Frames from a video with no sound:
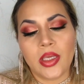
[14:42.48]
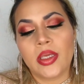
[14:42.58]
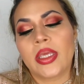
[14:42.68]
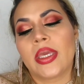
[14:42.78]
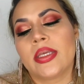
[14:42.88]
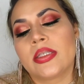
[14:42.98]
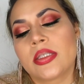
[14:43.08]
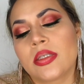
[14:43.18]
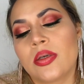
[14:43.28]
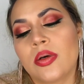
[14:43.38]
Okay,
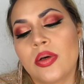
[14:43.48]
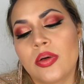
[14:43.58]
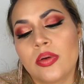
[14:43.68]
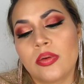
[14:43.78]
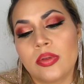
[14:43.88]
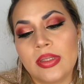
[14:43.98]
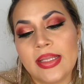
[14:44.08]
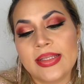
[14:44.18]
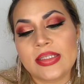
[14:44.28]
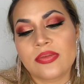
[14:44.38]
so
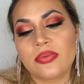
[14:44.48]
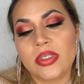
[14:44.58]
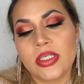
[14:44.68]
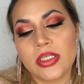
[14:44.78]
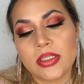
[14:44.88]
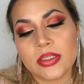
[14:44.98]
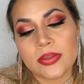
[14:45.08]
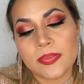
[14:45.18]
let's read it.